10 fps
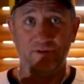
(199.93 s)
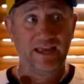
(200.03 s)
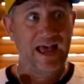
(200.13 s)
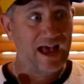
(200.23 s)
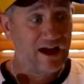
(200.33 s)

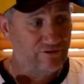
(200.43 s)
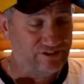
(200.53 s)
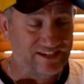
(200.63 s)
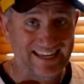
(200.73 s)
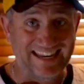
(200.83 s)
Car
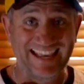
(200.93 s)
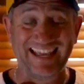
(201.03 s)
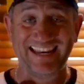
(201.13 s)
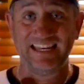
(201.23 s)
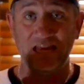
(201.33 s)
is in
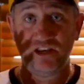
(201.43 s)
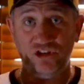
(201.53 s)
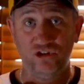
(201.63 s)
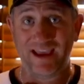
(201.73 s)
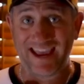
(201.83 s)
getting a
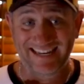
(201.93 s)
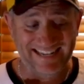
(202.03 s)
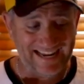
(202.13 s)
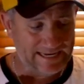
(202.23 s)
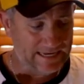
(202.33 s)
new head
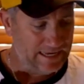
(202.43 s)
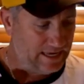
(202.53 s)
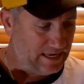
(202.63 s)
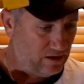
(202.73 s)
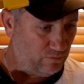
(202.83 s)
deck,
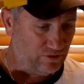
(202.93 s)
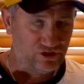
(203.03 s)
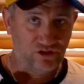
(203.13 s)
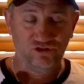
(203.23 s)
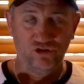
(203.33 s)

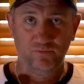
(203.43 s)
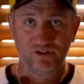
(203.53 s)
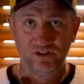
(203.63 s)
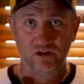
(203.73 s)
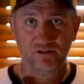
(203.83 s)
which super
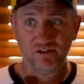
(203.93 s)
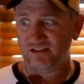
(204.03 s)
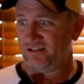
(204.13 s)
stoked.